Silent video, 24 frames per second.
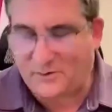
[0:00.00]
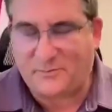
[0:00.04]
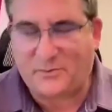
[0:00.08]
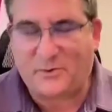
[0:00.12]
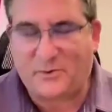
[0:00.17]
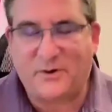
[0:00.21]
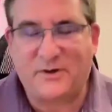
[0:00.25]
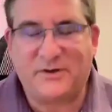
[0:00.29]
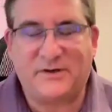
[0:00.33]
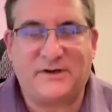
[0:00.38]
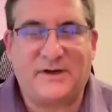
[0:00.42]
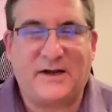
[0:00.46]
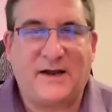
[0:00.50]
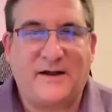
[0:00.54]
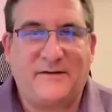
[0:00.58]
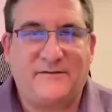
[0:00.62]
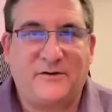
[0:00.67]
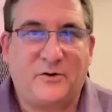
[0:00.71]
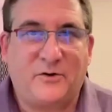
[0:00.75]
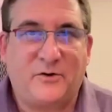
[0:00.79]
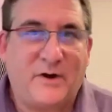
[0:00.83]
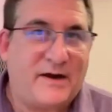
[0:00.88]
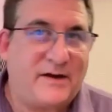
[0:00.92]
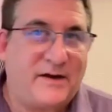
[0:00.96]
important to have a
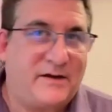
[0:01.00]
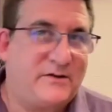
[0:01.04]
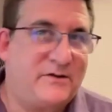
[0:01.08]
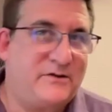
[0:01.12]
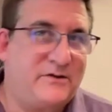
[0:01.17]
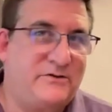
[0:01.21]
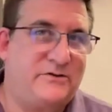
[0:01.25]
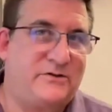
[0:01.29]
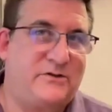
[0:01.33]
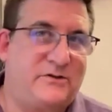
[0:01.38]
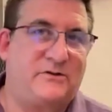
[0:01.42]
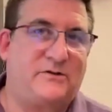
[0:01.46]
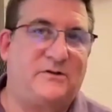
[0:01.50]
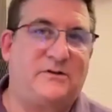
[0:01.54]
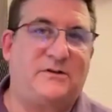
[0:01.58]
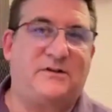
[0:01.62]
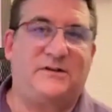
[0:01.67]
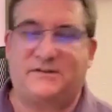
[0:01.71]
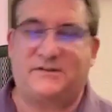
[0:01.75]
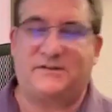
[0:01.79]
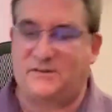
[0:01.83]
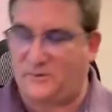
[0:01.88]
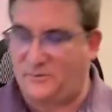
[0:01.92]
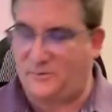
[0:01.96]
gratitude journal.
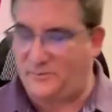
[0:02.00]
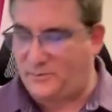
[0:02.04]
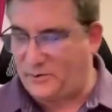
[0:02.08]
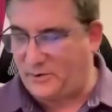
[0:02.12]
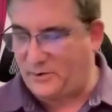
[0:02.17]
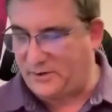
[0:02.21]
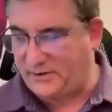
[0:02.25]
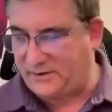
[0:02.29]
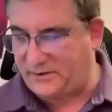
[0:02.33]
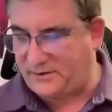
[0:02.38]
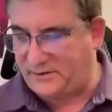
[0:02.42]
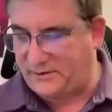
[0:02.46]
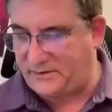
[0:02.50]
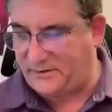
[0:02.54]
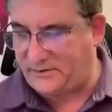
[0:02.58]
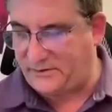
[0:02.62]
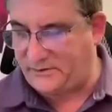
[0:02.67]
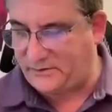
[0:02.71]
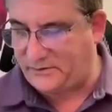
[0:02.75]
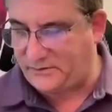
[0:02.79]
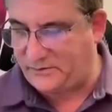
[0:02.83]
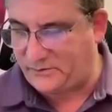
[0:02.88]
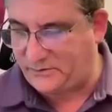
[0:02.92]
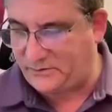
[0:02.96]
It's so important
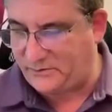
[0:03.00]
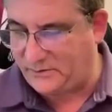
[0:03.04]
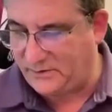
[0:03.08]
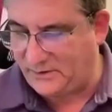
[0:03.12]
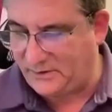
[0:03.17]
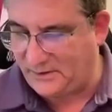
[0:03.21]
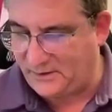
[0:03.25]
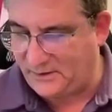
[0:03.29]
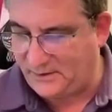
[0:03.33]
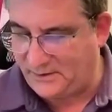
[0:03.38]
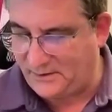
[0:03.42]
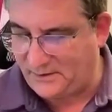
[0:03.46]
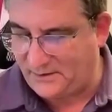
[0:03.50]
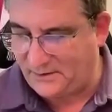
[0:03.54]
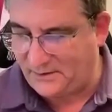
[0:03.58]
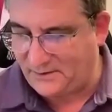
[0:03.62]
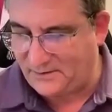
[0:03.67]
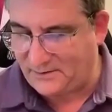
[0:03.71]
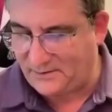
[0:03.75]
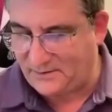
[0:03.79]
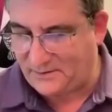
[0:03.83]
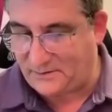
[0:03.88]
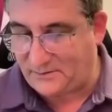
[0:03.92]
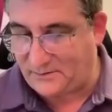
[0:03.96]
to
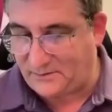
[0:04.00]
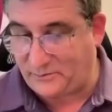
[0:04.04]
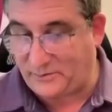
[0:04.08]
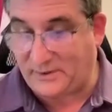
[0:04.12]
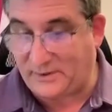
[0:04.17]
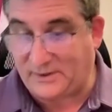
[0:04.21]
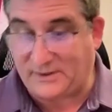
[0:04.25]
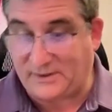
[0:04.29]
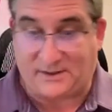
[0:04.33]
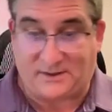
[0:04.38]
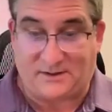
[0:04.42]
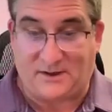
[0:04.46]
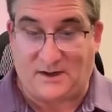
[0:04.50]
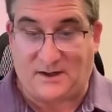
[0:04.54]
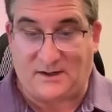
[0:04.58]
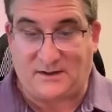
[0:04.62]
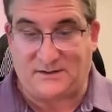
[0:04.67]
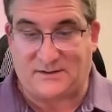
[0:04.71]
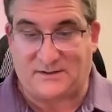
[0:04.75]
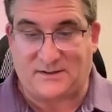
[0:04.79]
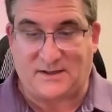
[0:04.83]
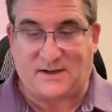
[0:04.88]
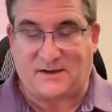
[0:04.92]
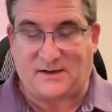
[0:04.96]
really
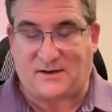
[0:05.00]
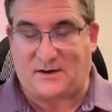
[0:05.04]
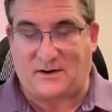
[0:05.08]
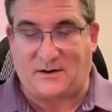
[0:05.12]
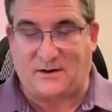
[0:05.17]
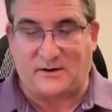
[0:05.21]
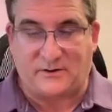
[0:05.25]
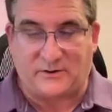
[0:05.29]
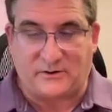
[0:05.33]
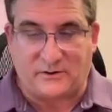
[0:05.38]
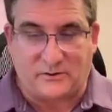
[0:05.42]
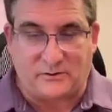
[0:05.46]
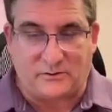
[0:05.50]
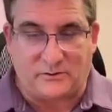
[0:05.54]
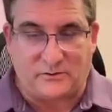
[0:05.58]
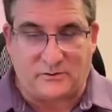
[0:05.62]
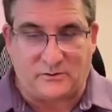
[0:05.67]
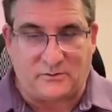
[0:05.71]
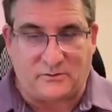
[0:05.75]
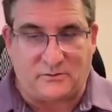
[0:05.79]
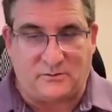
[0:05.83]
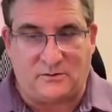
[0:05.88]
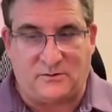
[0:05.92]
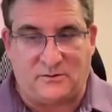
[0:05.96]
acknowledge that. Aren't
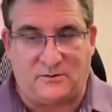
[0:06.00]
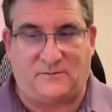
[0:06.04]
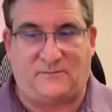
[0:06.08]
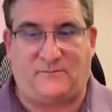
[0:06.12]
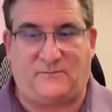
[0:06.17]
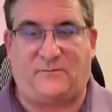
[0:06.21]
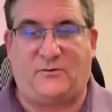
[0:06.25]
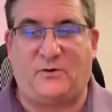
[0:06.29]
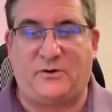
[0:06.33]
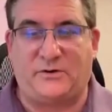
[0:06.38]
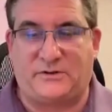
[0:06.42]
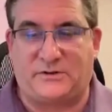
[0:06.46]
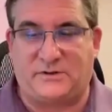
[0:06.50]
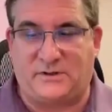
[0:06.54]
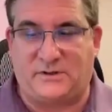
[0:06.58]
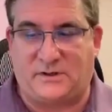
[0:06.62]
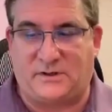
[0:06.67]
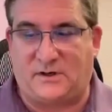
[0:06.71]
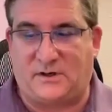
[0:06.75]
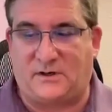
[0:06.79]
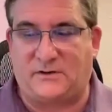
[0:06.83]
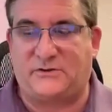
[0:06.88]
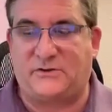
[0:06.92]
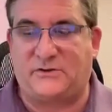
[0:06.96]
you
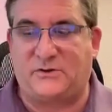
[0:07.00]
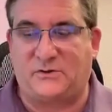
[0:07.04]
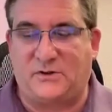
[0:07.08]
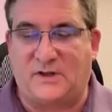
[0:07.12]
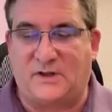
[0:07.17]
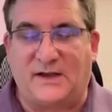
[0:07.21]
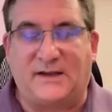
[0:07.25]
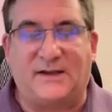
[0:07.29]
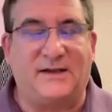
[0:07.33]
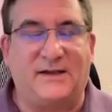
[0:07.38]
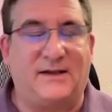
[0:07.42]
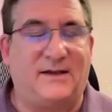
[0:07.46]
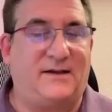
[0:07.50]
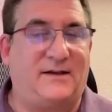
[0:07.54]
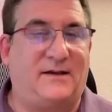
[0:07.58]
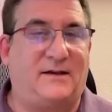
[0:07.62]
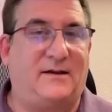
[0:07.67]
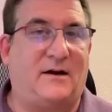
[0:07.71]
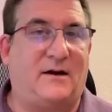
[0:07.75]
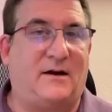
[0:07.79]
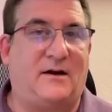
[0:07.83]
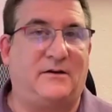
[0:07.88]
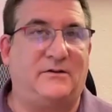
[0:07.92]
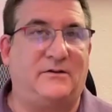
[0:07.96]
fortunate? Aren't you
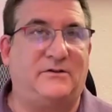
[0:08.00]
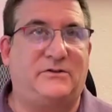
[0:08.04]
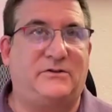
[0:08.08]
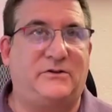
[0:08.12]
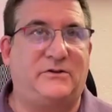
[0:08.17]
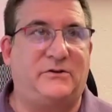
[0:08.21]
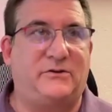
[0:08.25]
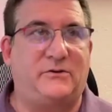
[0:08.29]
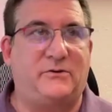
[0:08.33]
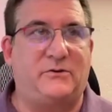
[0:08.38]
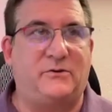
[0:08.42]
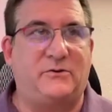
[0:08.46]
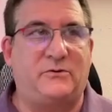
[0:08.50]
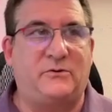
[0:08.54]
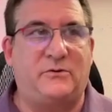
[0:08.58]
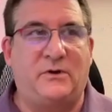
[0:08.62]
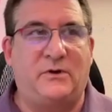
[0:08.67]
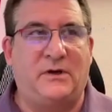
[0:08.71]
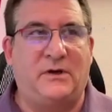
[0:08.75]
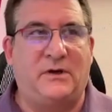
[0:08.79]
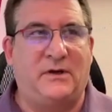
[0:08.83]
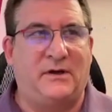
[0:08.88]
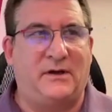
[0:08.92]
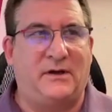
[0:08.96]
lucky? Aren't you
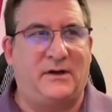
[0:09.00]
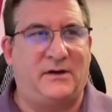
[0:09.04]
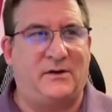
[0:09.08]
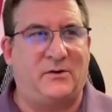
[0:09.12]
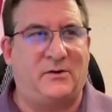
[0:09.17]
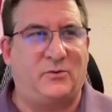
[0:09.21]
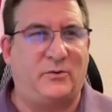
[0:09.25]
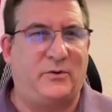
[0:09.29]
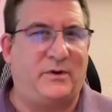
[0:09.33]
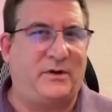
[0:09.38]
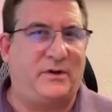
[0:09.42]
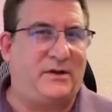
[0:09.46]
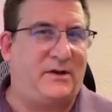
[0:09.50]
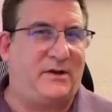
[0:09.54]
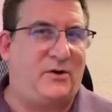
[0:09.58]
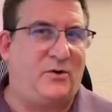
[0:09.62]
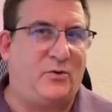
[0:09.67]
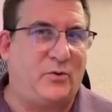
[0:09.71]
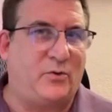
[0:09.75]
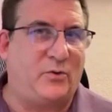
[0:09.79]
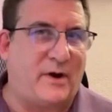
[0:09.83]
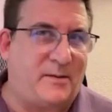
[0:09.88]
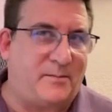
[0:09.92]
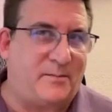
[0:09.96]
in a really
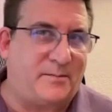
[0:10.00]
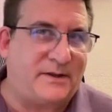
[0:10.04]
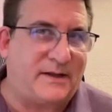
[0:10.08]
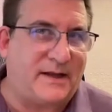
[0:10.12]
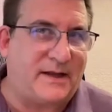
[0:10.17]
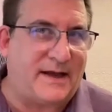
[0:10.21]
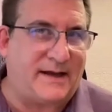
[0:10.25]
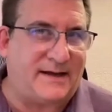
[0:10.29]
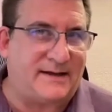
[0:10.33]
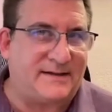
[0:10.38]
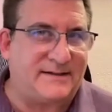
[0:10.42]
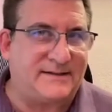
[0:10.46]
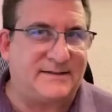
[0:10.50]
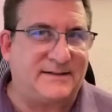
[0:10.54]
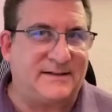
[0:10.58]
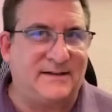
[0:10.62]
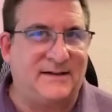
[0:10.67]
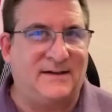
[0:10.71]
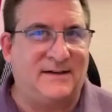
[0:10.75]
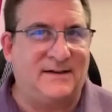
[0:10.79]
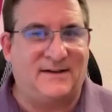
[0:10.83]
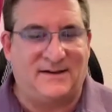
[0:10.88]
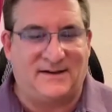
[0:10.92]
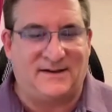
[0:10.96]
great place?
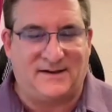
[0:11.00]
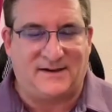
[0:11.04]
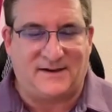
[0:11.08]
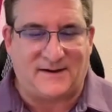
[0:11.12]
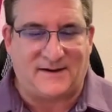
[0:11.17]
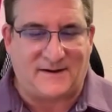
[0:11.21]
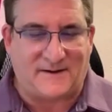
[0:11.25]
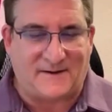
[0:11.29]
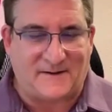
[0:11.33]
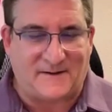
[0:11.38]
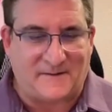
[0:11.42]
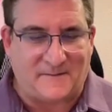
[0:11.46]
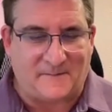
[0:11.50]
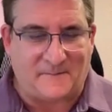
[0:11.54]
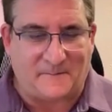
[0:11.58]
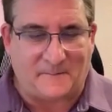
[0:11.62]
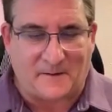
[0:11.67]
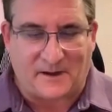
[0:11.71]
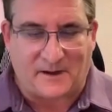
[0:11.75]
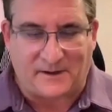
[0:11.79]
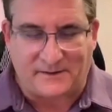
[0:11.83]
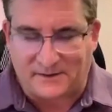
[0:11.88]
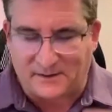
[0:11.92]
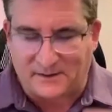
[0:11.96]
Mm-hmm.
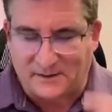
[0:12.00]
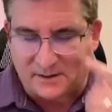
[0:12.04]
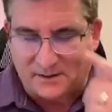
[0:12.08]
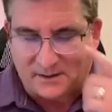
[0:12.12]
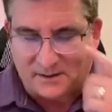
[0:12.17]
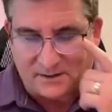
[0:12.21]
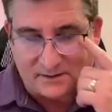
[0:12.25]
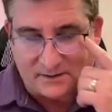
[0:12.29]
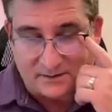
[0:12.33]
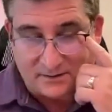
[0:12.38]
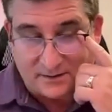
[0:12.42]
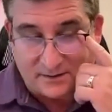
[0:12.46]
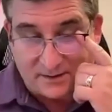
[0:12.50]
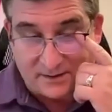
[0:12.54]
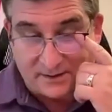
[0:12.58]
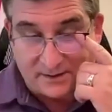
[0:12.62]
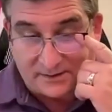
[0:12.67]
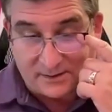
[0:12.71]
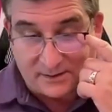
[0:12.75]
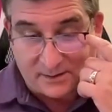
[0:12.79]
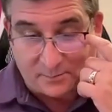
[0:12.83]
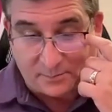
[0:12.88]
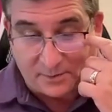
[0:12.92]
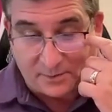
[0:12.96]
I
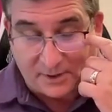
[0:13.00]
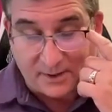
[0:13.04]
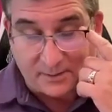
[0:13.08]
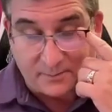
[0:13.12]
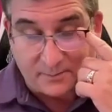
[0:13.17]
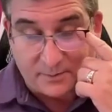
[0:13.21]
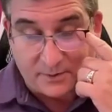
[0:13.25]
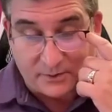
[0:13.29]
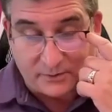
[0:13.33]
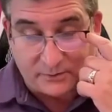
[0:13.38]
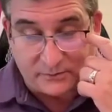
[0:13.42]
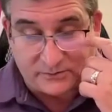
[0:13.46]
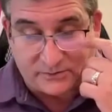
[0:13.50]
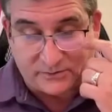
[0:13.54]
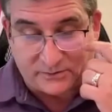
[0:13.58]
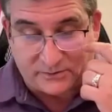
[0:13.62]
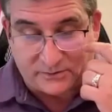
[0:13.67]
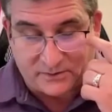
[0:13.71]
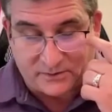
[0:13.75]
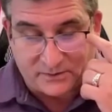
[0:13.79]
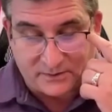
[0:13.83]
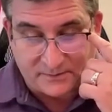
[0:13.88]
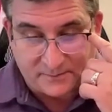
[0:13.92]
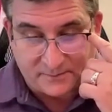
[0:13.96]
did a blog
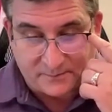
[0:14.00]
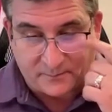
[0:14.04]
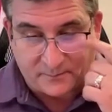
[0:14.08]
post